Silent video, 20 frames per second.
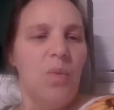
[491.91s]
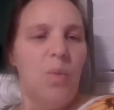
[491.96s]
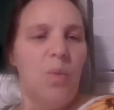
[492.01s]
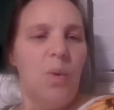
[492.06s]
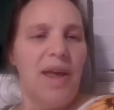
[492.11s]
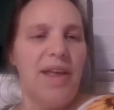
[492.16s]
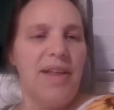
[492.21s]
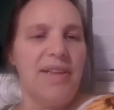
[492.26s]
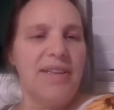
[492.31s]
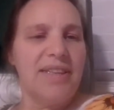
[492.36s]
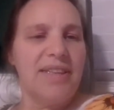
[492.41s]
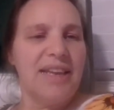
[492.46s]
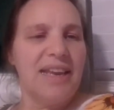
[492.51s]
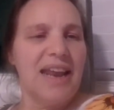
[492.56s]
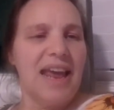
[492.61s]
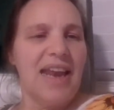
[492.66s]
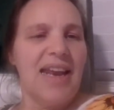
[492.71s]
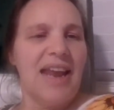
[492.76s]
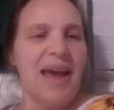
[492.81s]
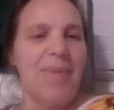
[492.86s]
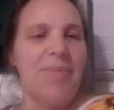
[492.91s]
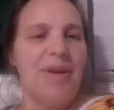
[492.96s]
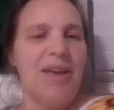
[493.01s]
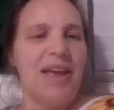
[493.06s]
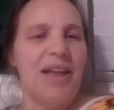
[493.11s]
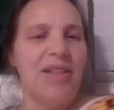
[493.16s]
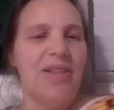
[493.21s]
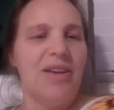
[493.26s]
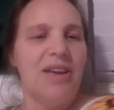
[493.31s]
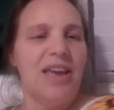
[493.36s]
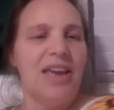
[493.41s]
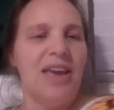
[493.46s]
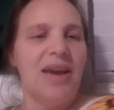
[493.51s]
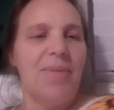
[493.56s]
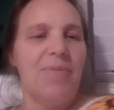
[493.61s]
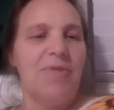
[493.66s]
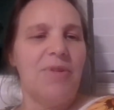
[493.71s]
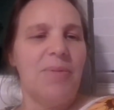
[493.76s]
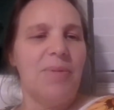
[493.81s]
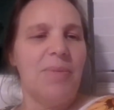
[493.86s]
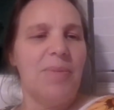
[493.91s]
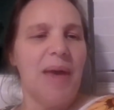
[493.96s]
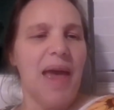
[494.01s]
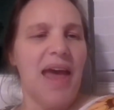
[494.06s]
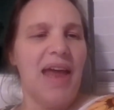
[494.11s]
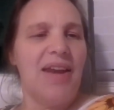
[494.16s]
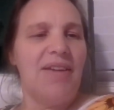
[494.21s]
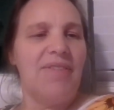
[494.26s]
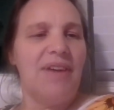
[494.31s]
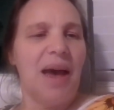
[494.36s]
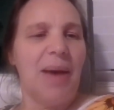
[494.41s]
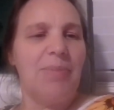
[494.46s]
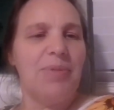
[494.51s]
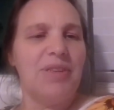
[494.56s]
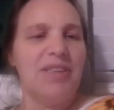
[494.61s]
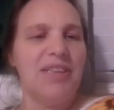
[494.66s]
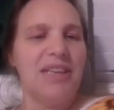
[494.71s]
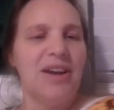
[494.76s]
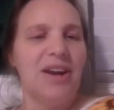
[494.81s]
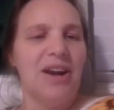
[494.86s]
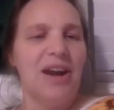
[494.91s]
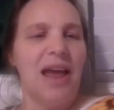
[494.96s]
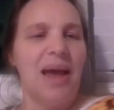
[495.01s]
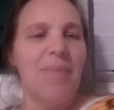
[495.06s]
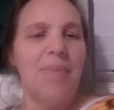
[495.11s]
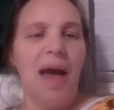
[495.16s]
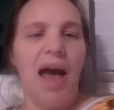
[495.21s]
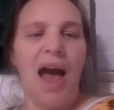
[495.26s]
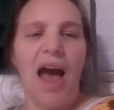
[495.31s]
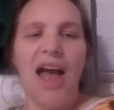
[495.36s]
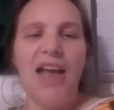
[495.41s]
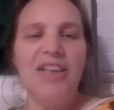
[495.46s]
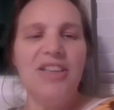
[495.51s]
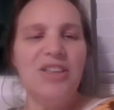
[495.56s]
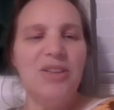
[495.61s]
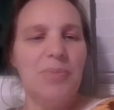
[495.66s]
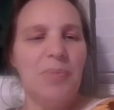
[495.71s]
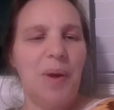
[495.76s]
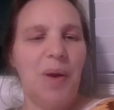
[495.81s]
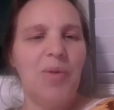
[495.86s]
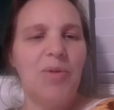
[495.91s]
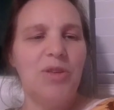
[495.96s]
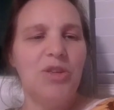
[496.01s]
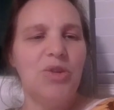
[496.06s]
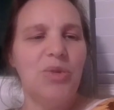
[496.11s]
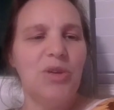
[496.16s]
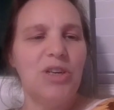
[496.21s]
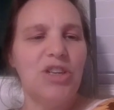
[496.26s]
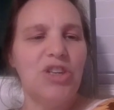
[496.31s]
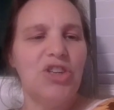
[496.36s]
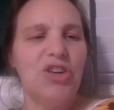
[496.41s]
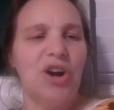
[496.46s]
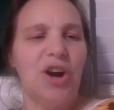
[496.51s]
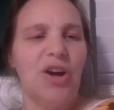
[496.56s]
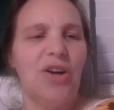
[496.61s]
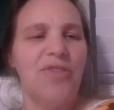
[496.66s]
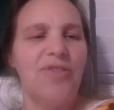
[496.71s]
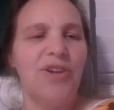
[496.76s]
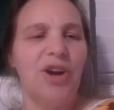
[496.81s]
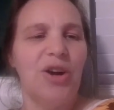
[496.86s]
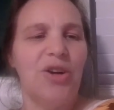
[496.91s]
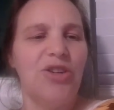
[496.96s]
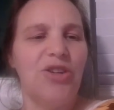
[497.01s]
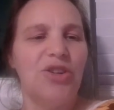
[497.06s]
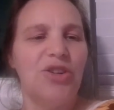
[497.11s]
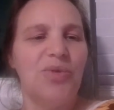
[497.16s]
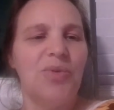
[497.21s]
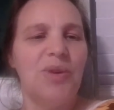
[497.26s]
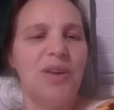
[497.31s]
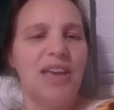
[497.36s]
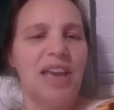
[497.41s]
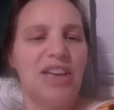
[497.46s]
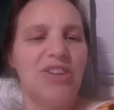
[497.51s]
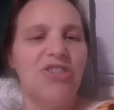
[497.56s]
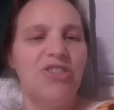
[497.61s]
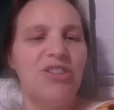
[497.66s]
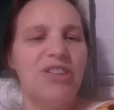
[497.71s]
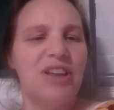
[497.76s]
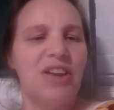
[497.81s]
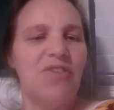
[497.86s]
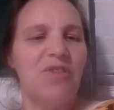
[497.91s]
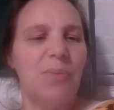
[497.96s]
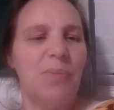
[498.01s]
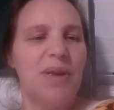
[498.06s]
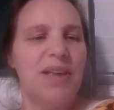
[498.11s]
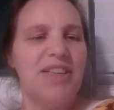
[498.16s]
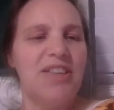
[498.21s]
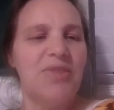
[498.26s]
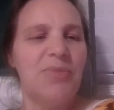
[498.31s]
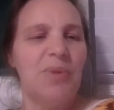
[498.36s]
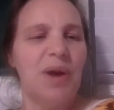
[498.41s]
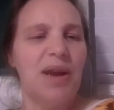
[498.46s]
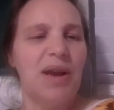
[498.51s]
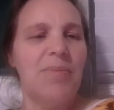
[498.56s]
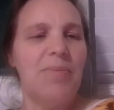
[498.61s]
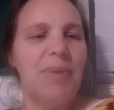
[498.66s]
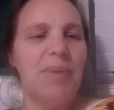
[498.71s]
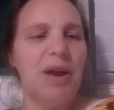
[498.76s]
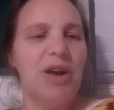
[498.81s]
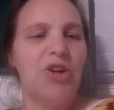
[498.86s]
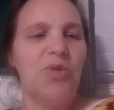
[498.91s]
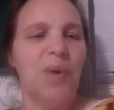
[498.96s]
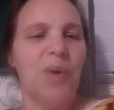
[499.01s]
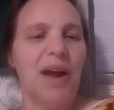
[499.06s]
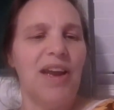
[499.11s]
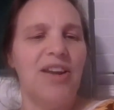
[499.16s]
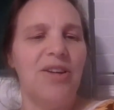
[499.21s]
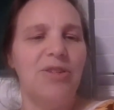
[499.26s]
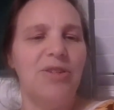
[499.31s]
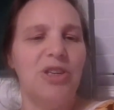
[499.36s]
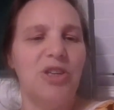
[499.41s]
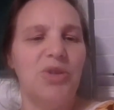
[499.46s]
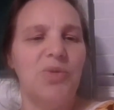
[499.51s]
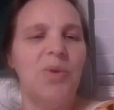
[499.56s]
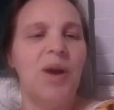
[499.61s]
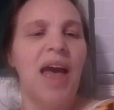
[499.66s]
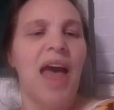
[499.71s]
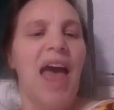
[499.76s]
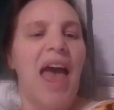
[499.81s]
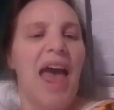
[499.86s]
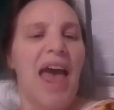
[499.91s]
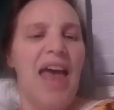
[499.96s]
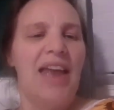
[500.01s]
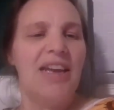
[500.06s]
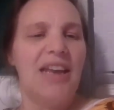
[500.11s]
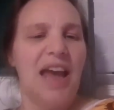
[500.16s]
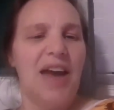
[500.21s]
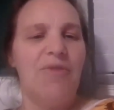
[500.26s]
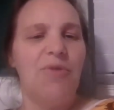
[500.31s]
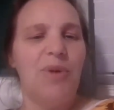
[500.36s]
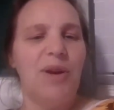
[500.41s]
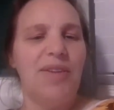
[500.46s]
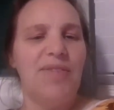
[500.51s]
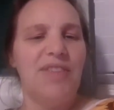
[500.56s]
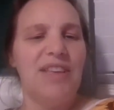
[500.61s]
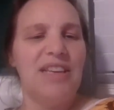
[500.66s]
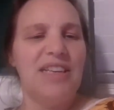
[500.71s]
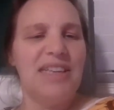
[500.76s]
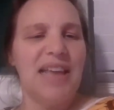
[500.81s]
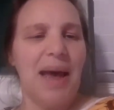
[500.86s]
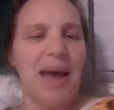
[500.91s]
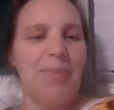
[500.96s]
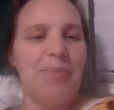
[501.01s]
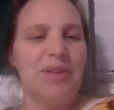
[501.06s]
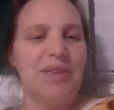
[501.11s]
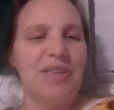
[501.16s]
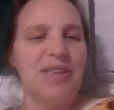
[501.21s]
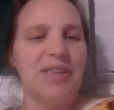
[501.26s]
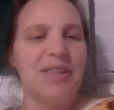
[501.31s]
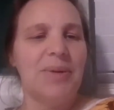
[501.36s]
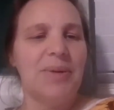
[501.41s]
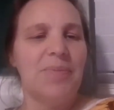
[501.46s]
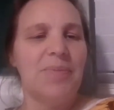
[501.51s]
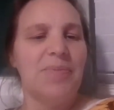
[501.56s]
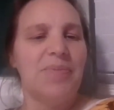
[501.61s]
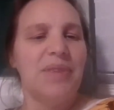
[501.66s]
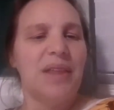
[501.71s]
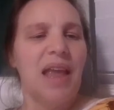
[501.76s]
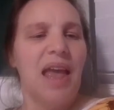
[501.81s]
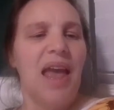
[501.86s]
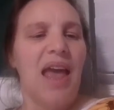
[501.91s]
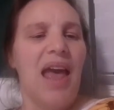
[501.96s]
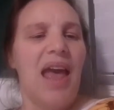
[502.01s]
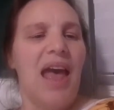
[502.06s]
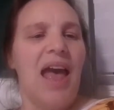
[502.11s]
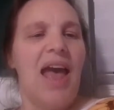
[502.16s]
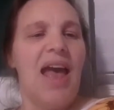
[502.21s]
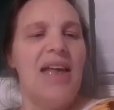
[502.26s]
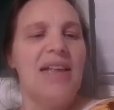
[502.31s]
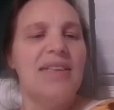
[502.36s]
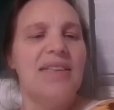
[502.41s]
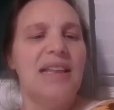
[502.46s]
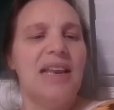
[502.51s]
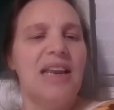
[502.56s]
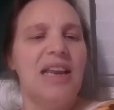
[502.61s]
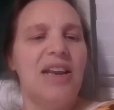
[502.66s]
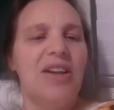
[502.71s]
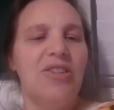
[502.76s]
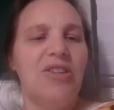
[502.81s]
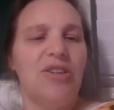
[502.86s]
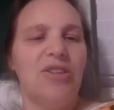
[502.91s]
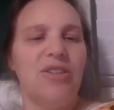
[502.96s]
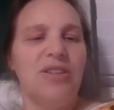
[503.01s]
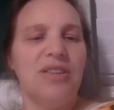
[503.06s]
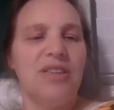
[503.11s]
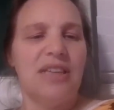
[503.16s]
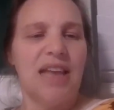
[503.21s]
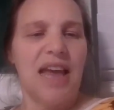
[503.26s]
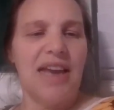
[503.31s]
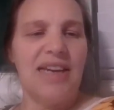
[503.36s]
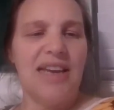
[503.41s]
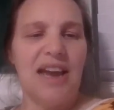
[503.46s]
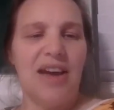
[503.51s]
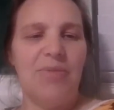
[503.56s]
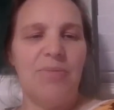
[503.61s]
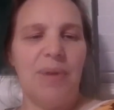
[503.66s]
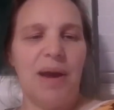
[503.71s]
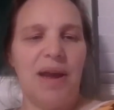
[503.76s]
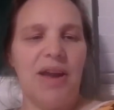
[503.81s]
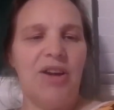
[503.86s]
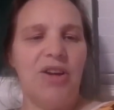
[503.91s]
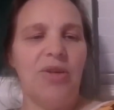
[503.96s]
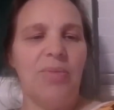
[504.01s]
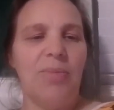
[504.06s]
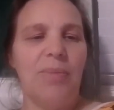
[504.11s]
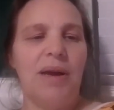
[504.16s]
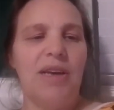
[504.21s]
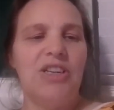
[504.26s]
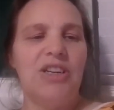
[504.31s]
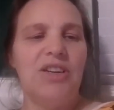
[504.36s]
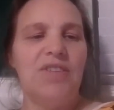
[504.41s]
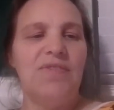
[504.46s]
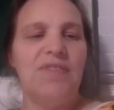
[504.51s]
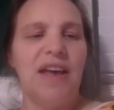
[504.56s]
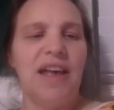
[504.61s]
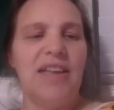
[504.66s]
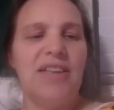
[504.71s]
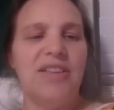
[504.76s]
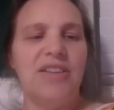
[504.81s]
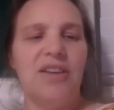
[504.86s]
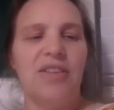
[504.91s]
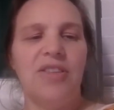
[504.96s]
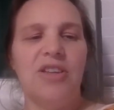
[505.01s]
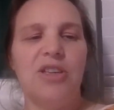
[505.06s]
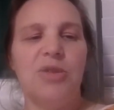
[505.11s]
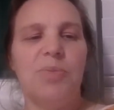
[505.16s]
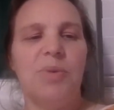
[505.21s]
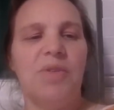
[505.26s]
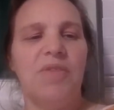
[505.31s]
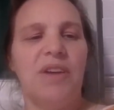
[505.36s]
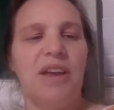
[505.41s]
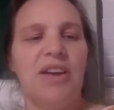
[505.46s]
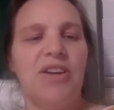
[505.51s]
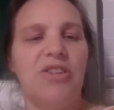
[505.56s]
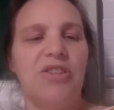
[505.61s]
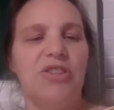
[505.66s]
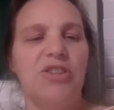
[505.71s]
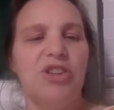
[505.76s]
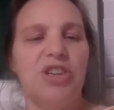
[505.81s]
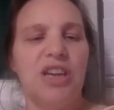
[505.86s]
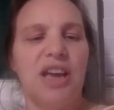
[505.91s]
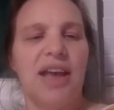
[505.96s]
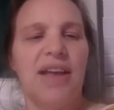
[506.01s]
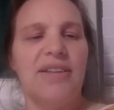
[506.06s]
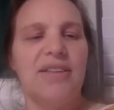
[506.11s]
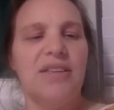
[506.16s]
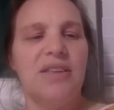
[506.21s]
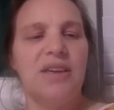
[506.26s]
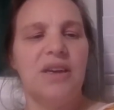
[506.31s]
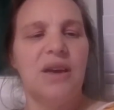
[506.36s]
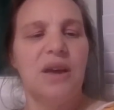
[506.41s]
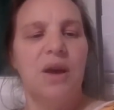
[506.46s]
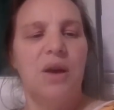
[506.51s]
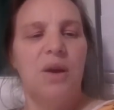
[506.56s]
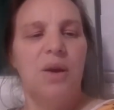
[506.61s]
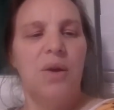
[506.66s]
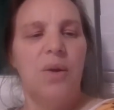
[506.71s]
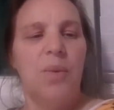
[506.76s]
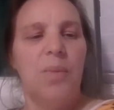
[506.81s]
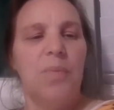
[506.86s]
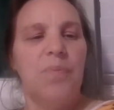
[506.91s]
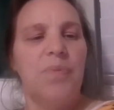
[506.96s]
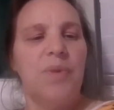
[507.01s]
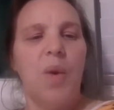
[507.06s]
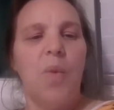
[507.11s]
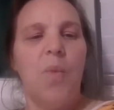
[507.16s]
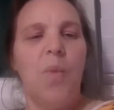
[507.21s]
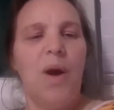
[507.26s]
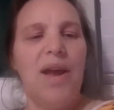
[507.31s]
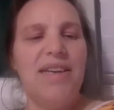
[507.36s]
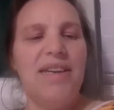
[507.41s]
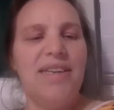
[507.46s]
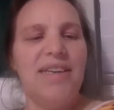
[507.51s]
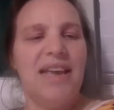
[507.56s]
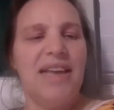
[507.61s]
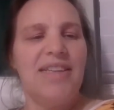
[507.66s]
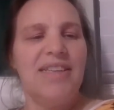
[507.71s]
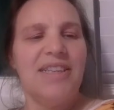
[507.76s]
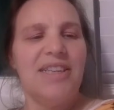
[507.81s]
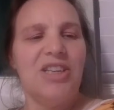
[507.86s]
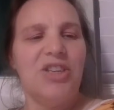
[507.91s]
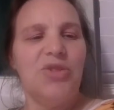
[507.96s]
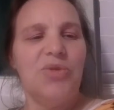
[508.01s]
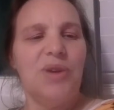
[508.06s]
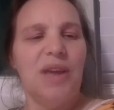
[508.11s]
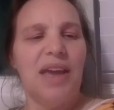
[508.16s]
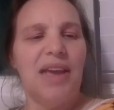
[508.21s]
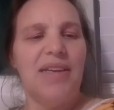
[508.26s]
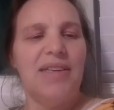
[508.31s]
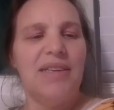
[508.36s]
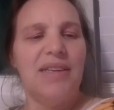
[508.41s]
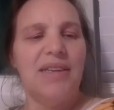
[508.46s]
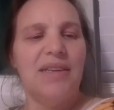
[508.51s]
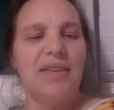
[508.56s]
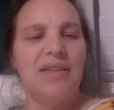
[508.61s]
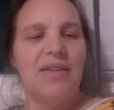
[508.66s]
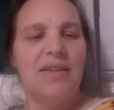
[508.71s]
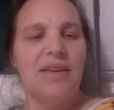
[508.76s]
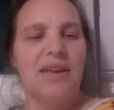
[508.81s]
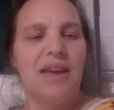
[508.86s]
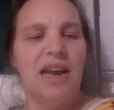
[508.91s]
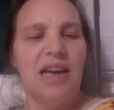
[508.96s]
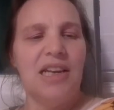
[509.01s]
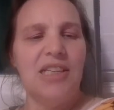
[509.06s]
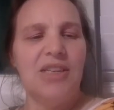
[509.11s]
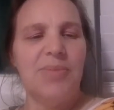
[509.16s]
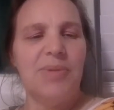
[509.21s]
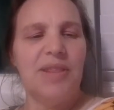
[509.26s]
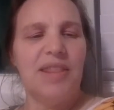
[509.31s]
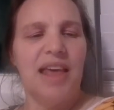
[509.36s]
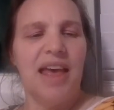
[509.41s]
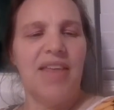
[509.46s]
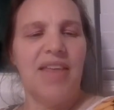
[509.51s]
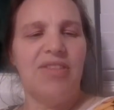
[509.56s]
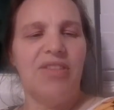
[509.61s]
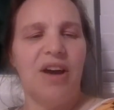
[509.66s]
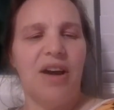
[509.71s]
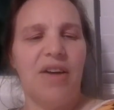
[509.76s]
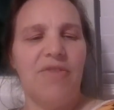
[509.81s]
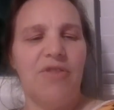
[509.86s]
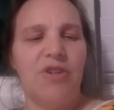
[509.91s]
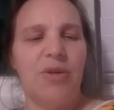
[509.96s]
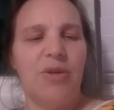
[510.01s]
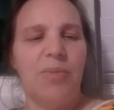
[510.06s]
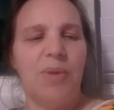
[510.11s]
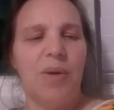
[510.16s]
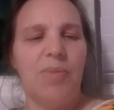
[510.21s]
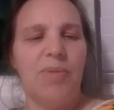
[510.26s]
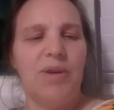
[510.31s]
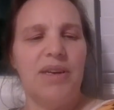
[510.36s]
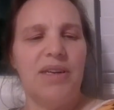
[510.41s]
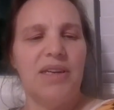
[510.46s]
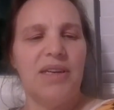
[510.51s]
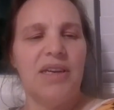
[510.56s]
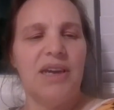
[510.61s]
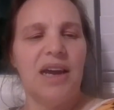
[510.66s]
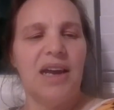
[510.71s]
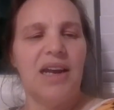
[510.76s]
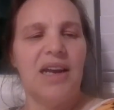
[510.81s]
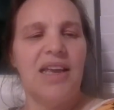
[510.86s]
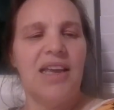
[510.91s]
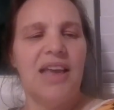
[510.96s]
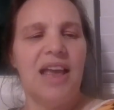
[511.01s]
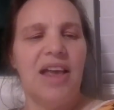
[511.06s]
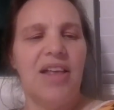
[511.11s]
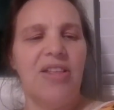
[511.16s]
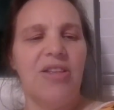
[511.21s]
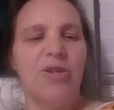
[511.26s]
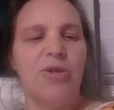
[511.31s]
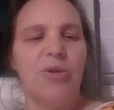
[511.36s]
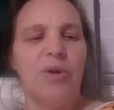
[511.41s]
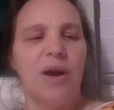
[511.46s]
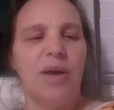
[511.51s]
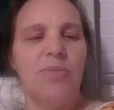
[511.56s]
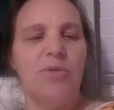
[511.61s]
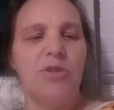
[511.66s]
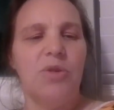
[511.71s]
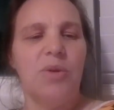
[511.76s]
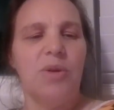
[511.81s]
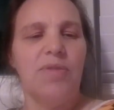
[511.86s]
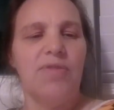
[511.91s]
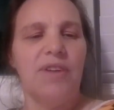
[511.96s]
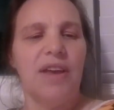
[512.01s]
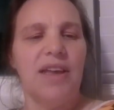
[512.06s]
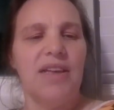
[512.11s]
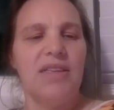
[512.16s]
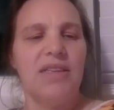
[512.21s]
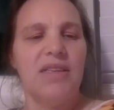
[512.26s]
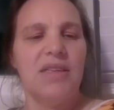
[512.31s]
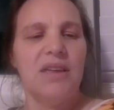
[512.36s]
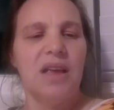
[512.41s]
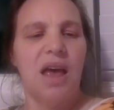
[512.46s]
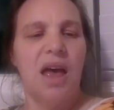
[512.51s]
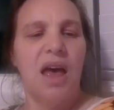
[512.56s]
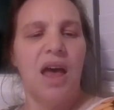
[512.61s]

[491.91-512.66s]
Well, said Aunt Abigail, looking up from the pan of apples in her lap, I suppose you're starved, aren't you? Get yourself a piece of bread and butter, why don't you? And have one of these apples. As the little girl sat down by her, munching fast on this provender, she asked, what desk did you get? Elizabeth Ann thought for a moment, cuddling Eleanor up to her face.